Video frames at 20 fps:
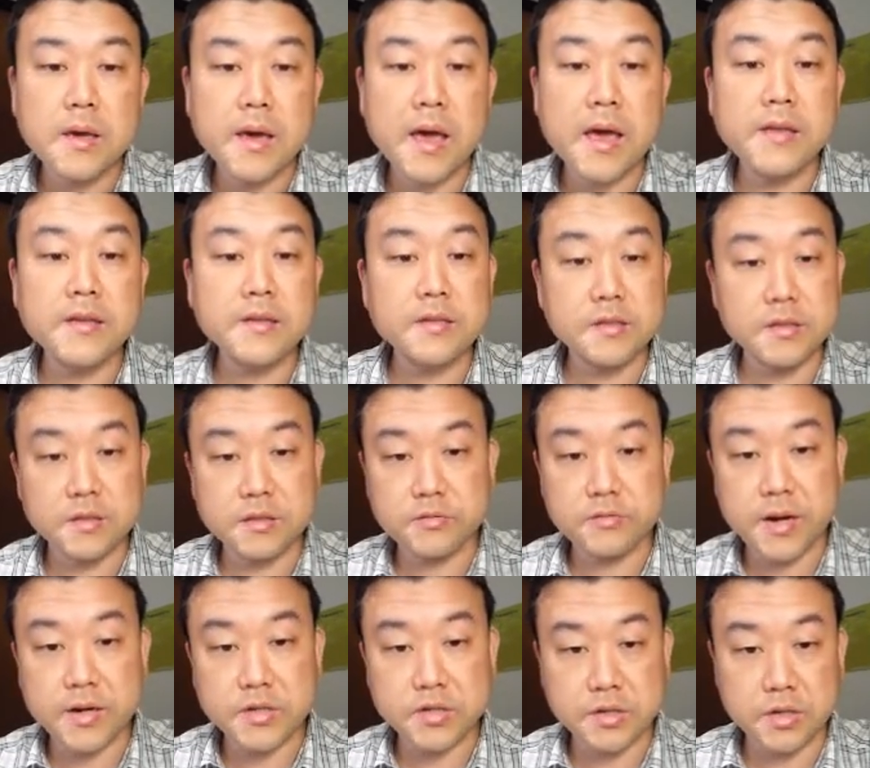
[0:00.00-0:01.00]
and its
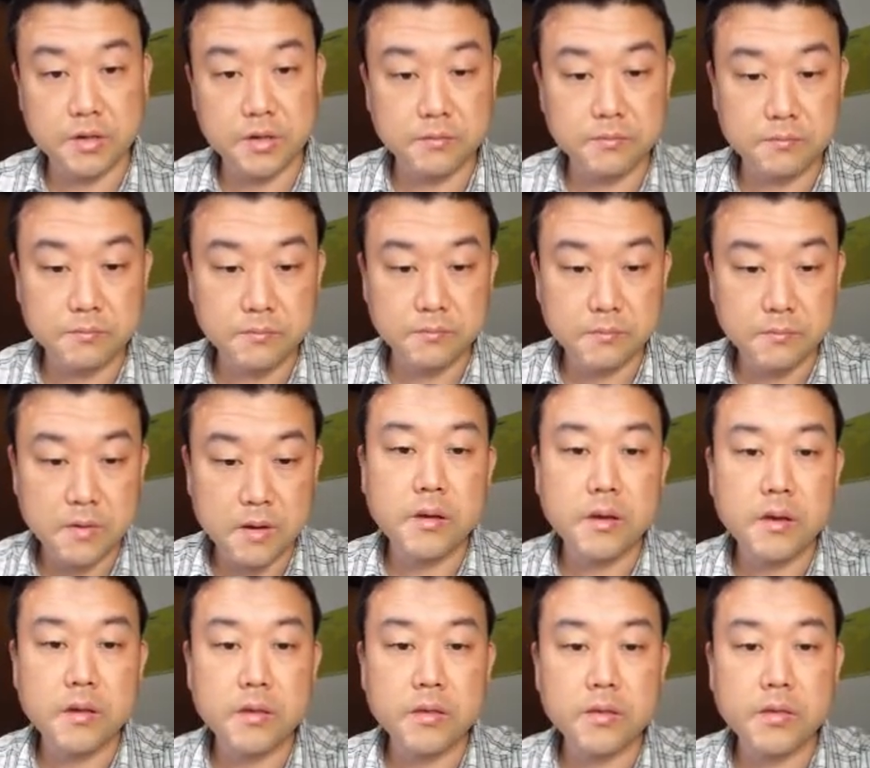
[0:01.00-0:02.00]
direction,
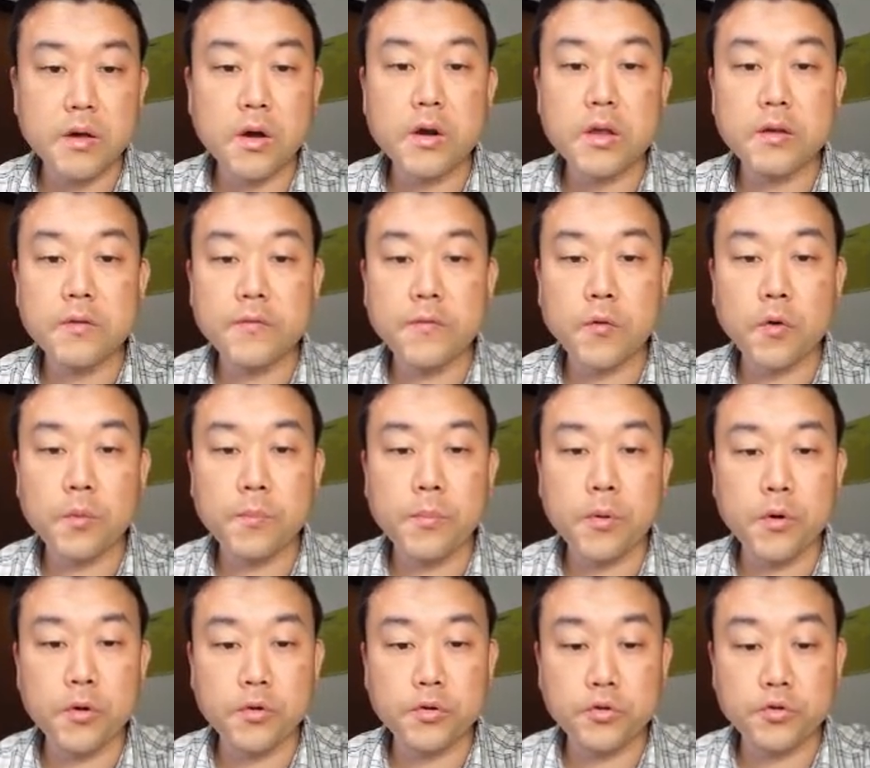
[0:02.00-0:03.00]

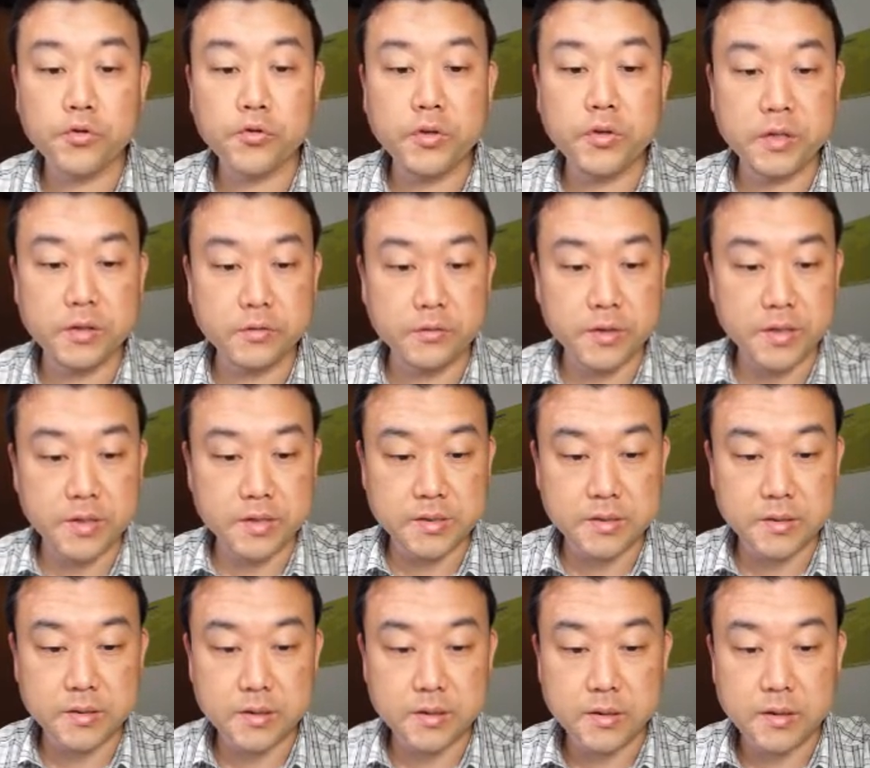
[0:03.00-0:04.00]
34.2
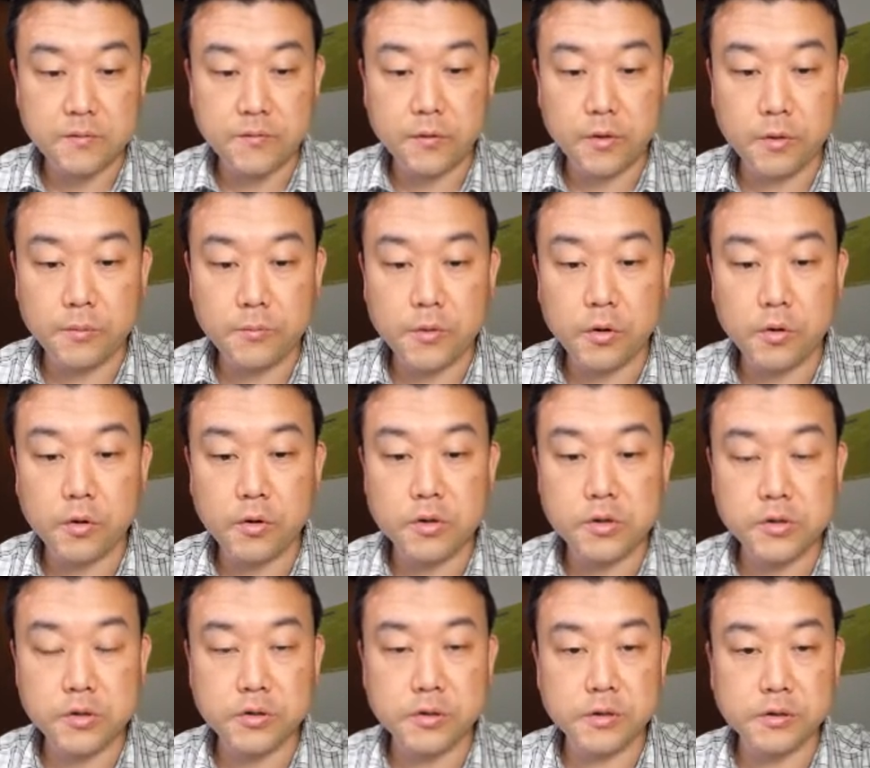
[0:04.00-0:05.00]
degrees from the
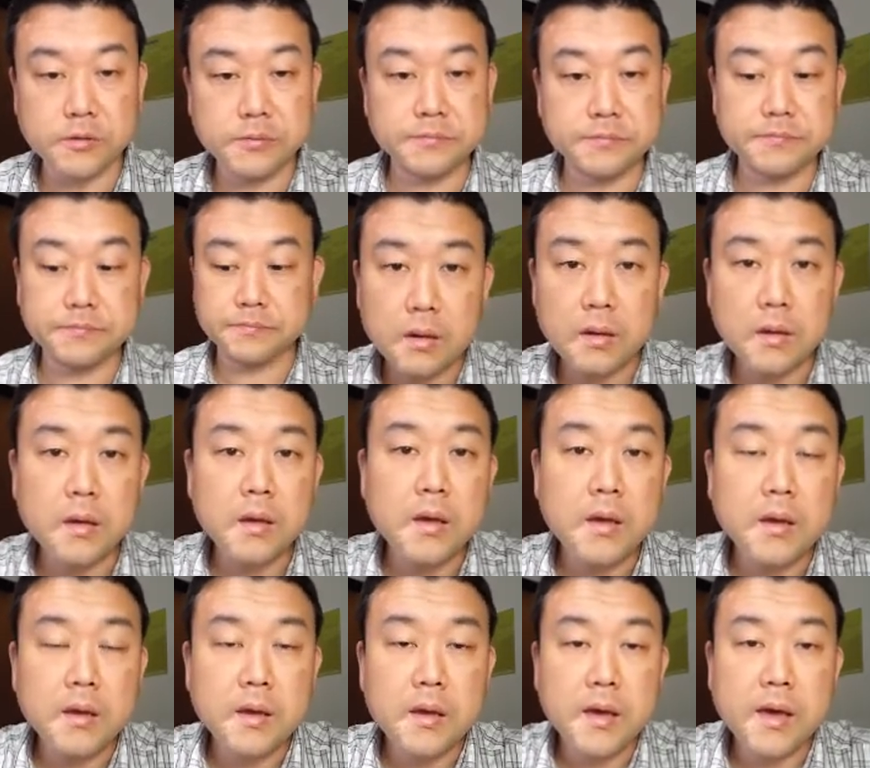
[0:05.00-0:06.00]
horizontal.
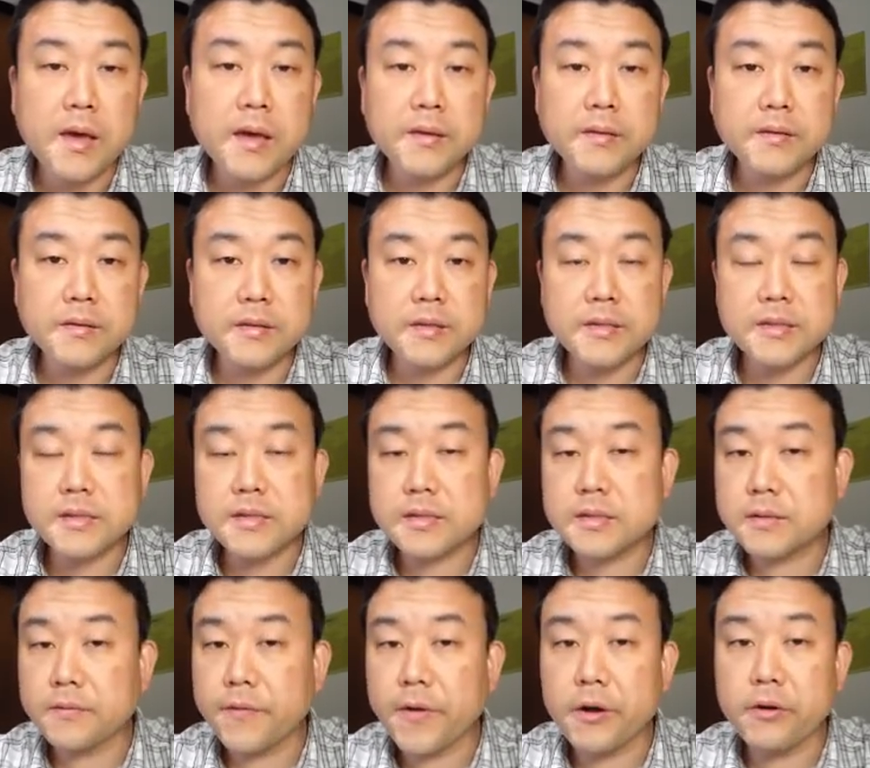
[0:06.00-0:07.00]
And this
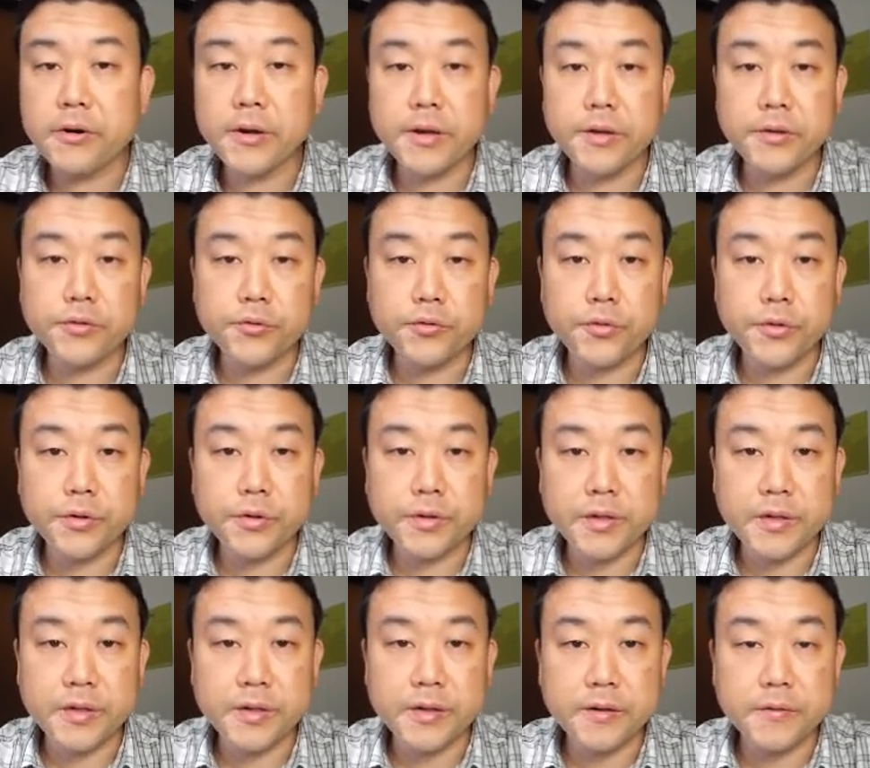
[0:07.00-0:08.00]
is very
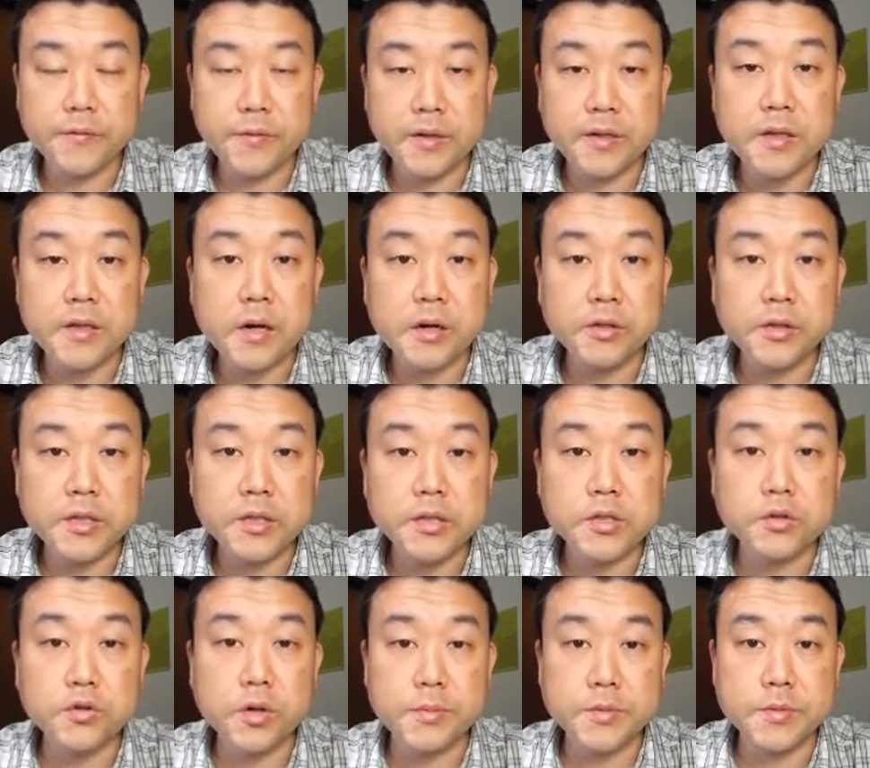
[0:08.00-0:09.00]
intuitive in our
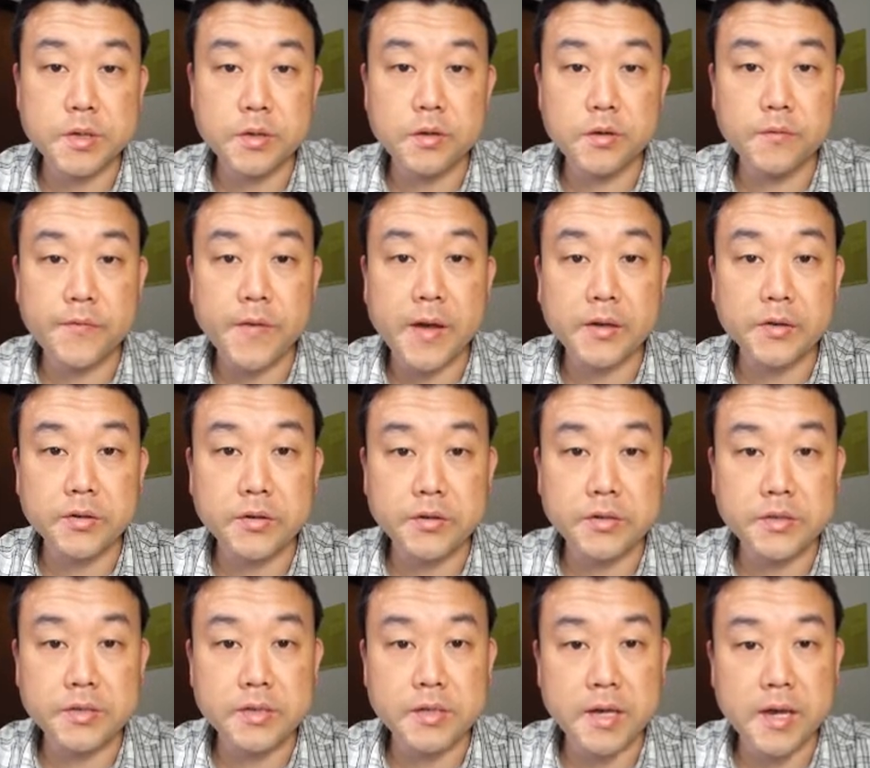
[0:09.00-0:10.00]
description of
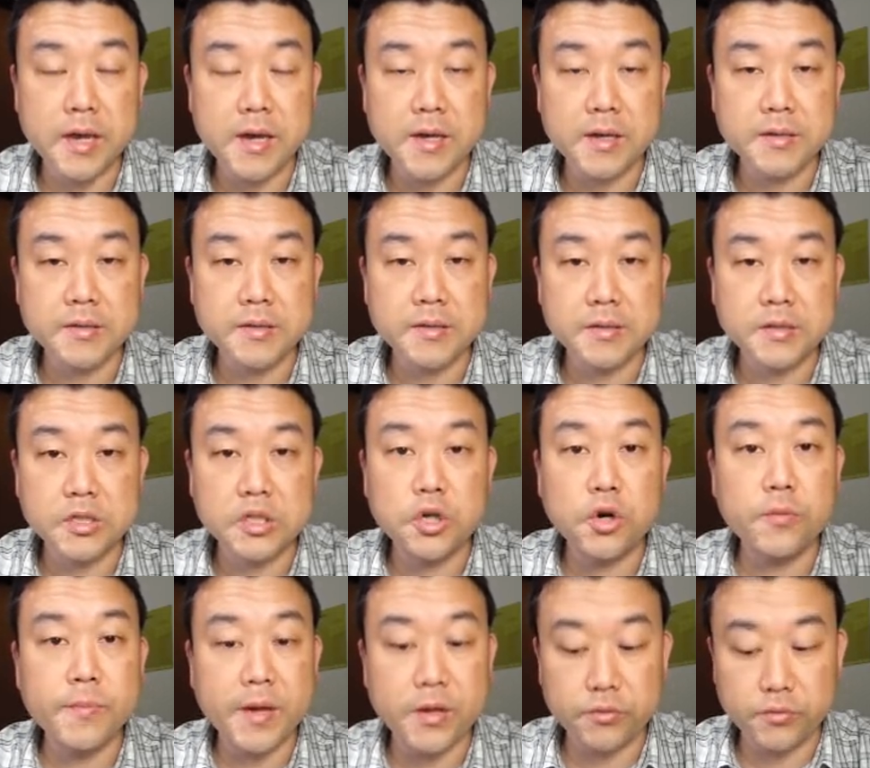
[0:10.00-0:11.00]
vectors as
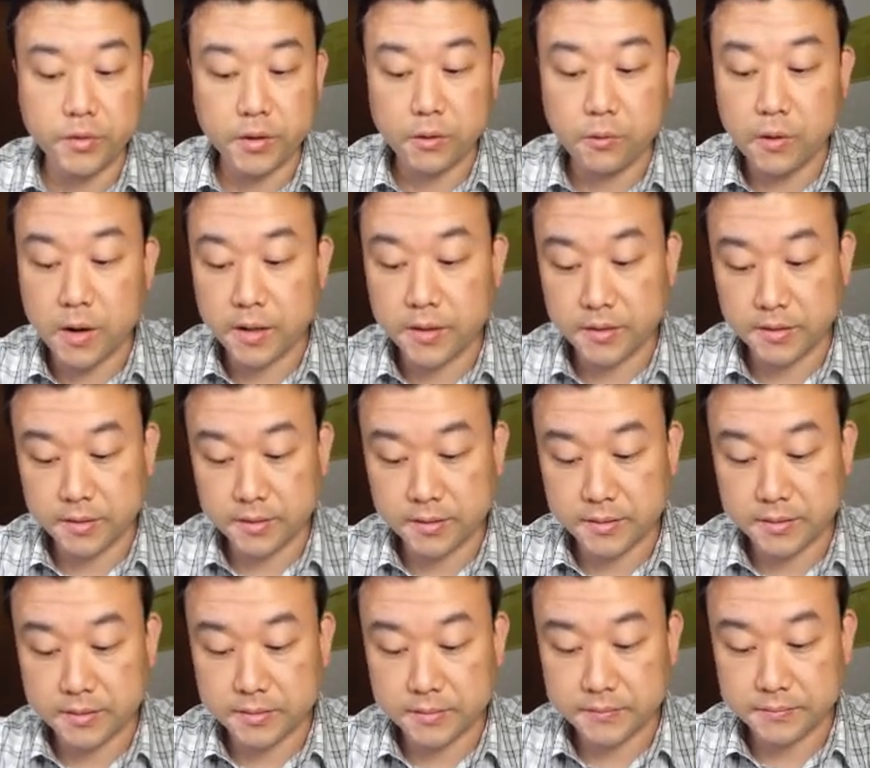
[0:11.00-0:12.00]
geometric
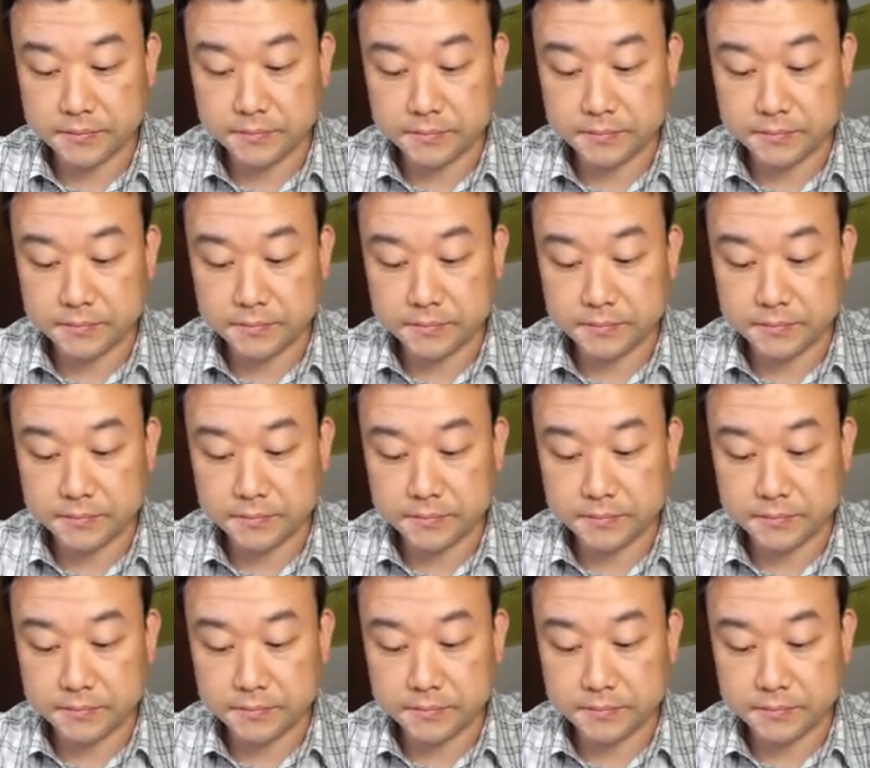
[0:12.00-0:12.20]
quantities.